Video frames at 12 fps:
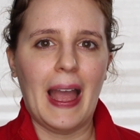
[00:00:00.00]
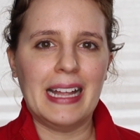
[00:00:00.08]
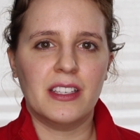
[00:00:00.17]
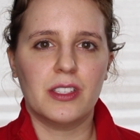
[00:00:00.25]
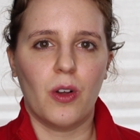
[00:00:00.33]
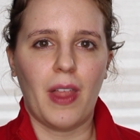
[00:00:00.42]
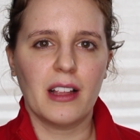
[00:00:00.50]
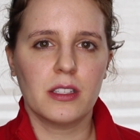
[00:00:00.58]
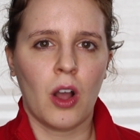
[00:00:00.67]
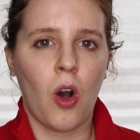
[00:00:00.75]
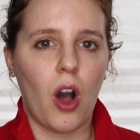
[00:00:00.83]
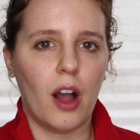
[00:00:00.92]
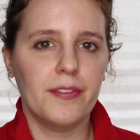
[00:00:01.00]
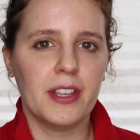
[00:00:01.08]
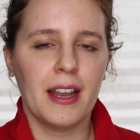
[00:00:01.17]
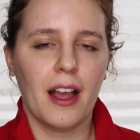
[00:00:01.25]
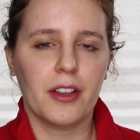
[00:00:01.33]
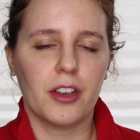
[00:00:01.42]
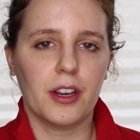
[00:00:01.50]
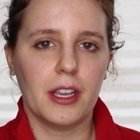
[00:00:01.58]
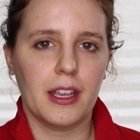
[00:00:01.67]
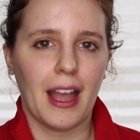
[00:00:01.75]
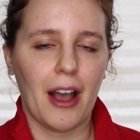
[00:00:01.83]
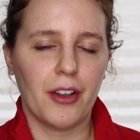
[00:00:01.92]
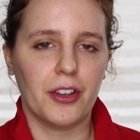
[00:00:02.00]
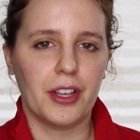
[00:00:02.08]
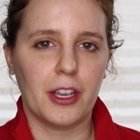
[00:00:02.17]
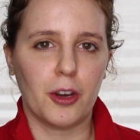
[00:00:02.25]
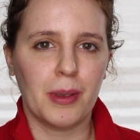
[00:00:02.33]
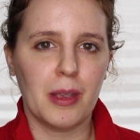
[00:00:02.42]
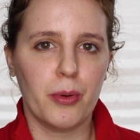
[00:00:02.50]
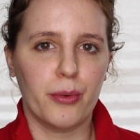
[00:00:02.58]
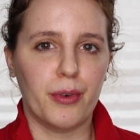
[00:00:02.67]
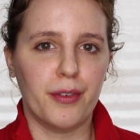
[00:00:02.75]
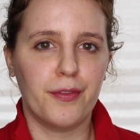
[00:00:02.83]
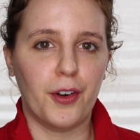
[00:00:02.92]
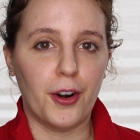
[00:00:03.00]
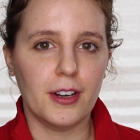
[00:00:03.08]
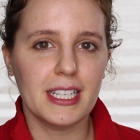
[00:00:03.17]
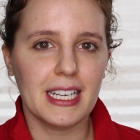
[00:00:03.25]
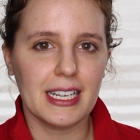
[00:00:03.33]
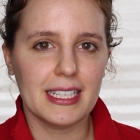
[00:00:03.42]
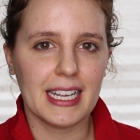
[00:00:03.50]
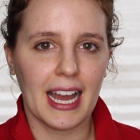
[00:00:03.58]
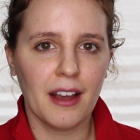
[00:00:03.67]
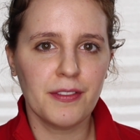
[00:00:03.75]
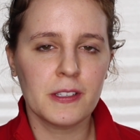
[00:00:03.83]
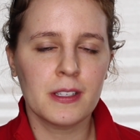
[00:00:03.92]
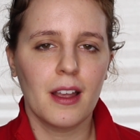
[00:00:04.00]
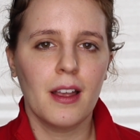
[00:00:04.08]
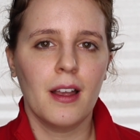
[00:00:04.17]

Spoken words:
And so that's often how you'll hear people refer to ETFs.